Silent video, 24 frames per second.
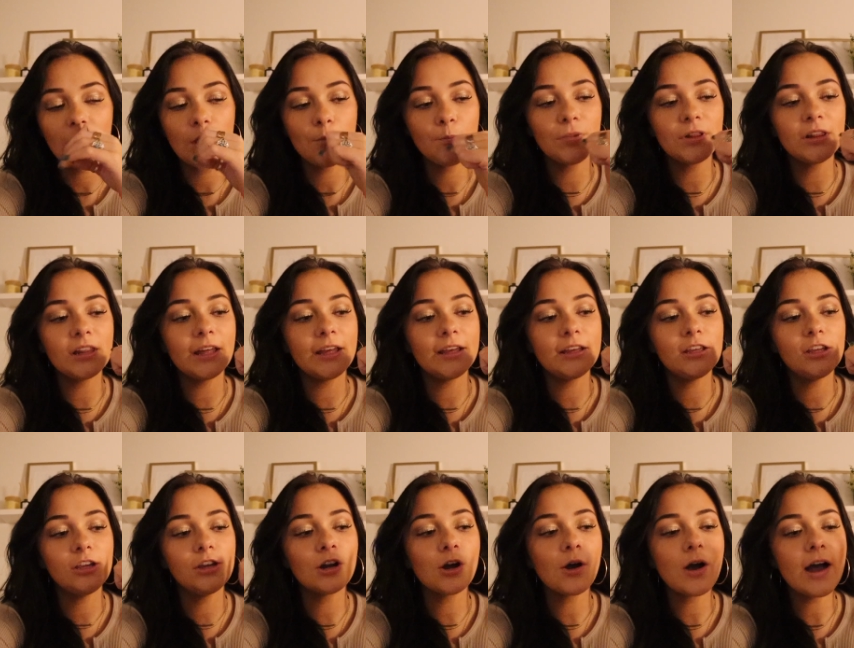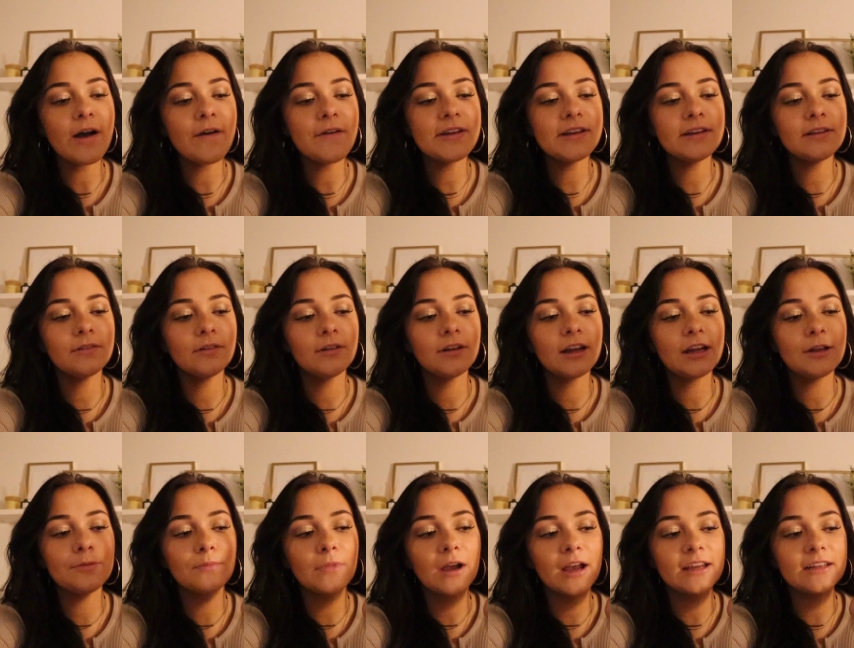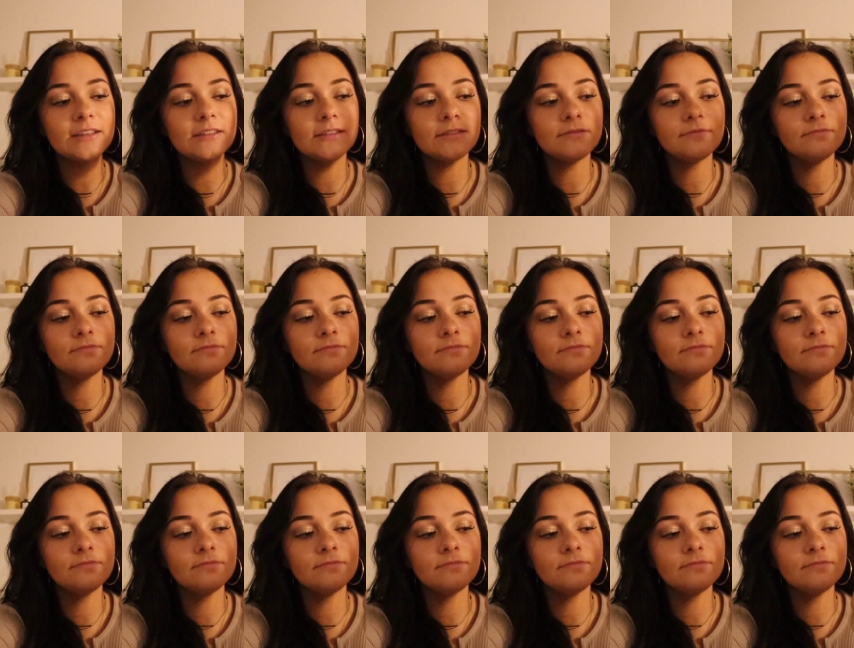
But, like, you know how I, in my